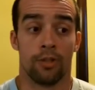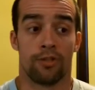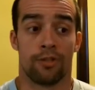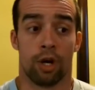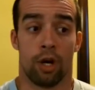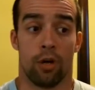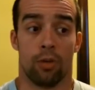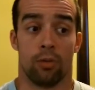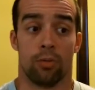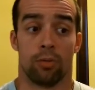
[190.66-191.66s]

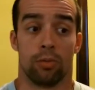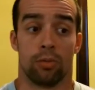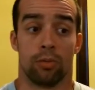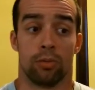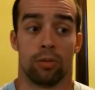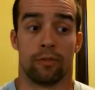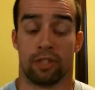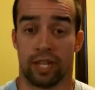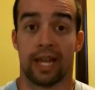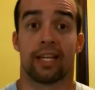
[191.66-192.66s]
So if
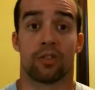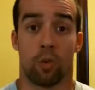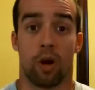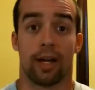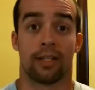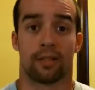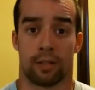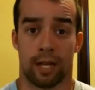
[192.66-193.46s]
you take it twice,